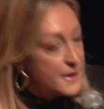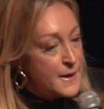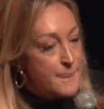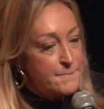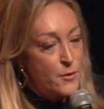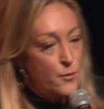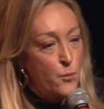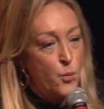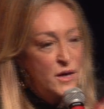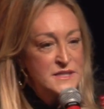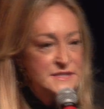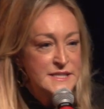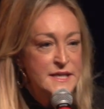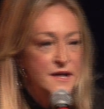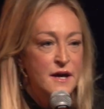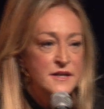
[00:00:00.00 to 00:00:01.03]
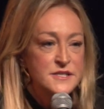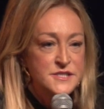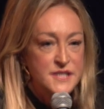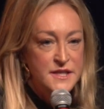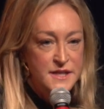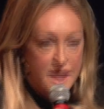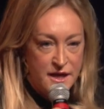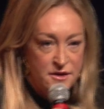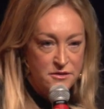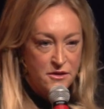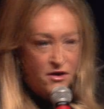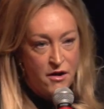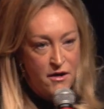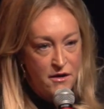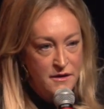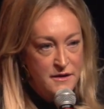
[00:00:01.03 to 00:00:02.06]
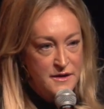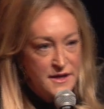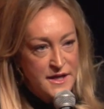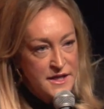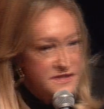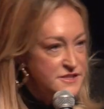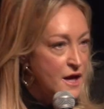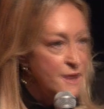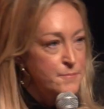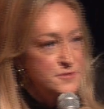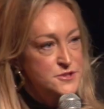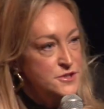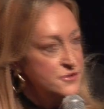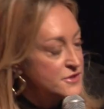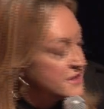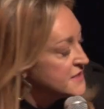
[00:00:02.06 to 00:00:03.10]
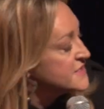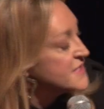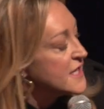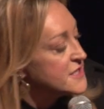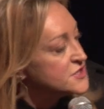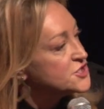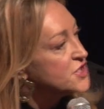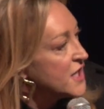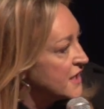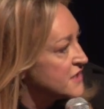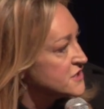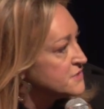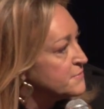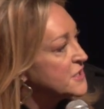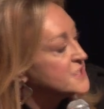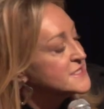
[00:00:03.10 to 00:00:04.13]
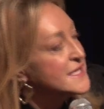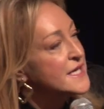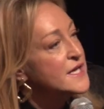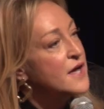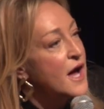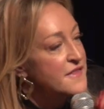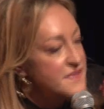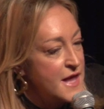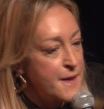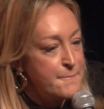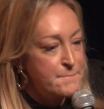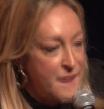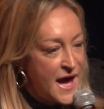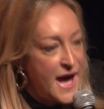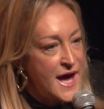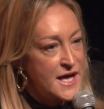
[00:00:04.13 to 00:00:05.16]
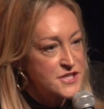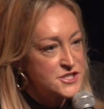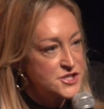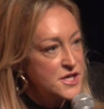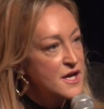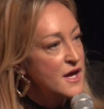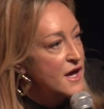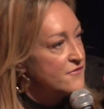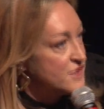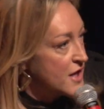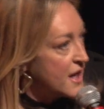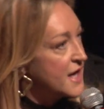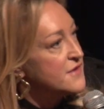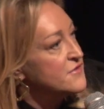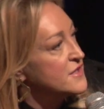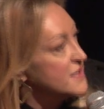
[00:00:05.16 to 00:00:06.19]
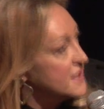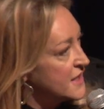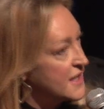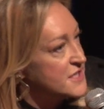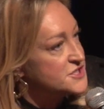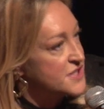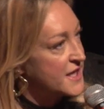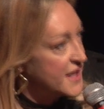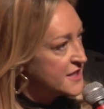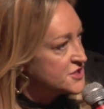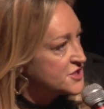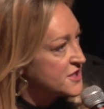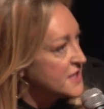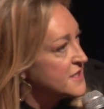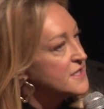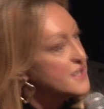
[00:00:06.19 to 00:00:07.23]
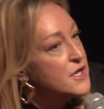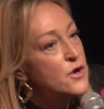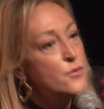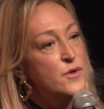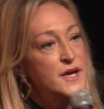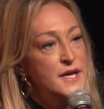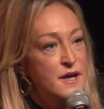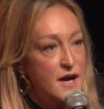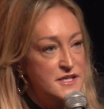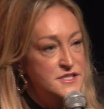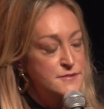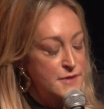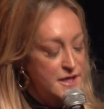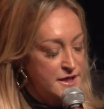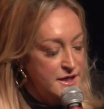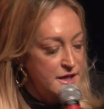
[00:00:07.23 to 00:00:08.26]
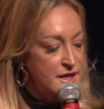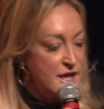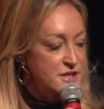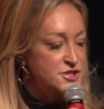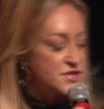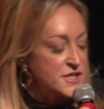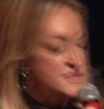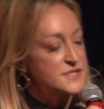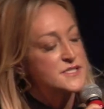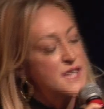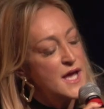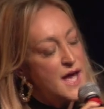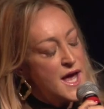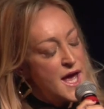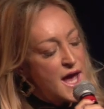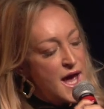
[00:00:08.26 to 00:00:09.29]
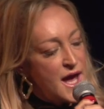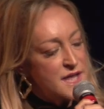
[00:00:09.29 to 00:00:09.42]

but once he got into Yale Law, his opportunity set changed because he got that badge of an Ivy League education where he got to make connections. And